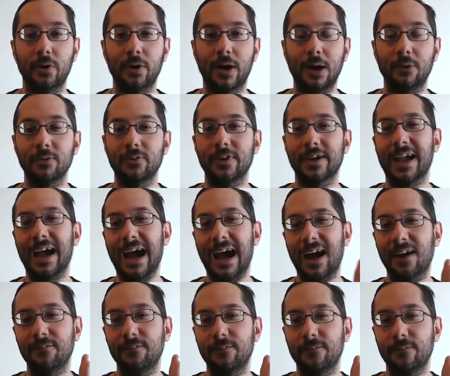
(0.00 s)
I was like
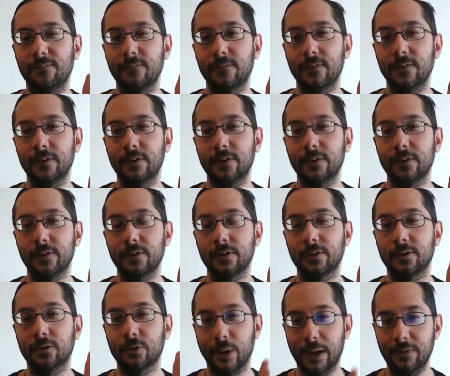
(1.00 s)
half
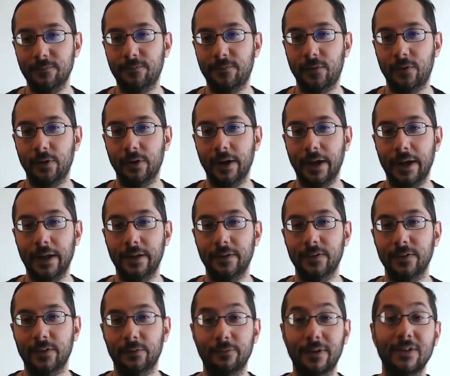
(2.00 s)
grateful
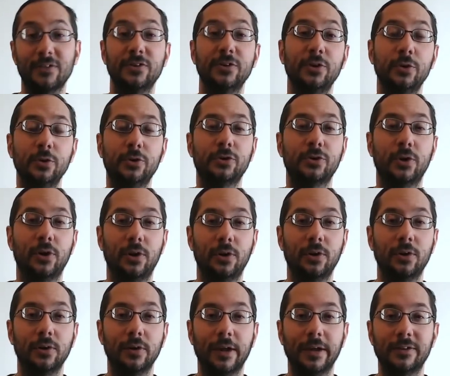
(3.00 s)
and the rest neutral,
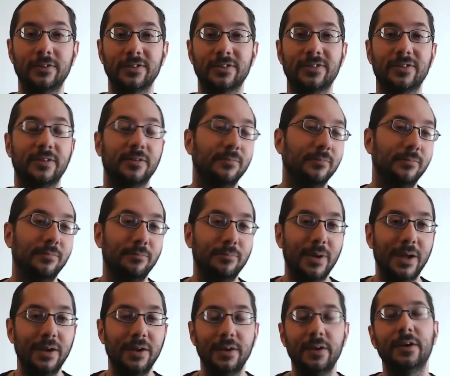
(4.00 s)
like just
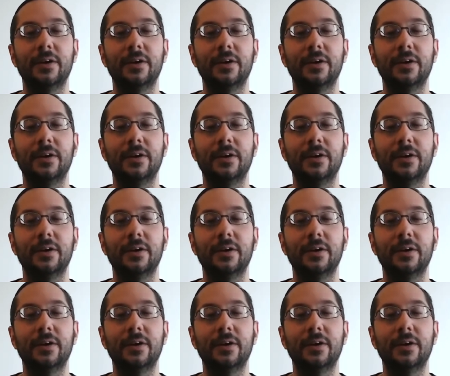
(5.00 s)
meh,